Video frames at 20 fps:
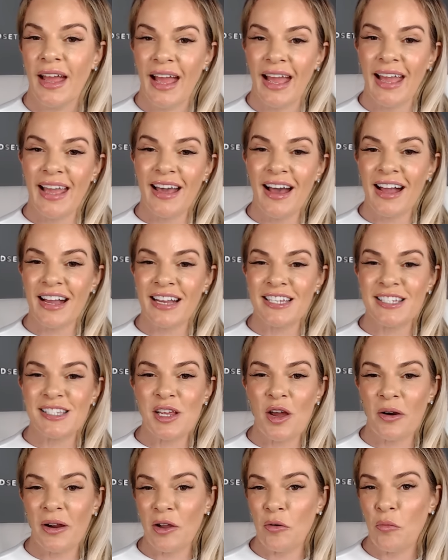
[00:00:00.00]
Hey guys,
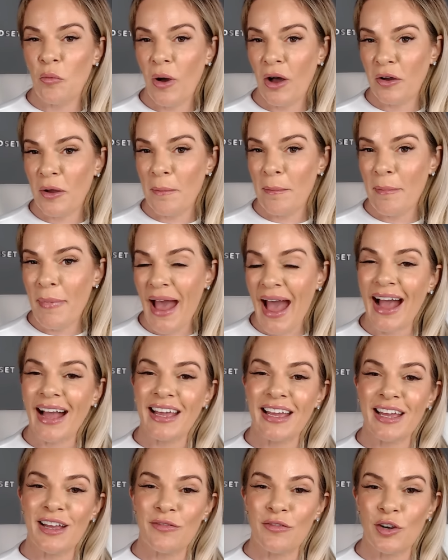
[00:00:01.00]
all right, welcome
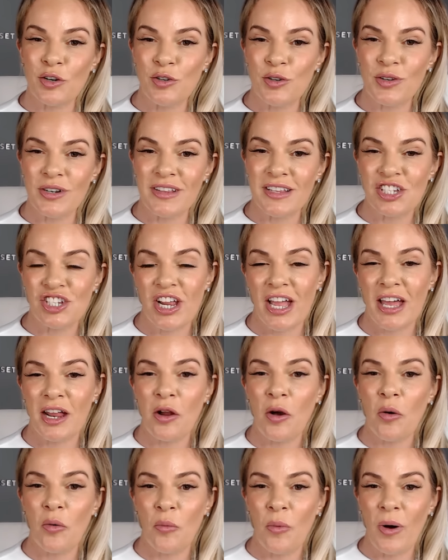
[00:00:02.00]
back. If you're new to the
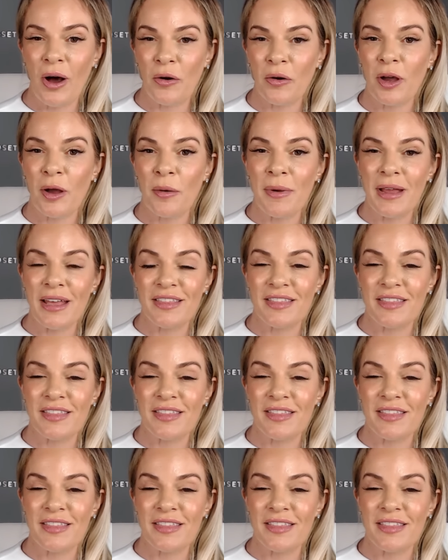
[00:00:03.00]
channel, welcome.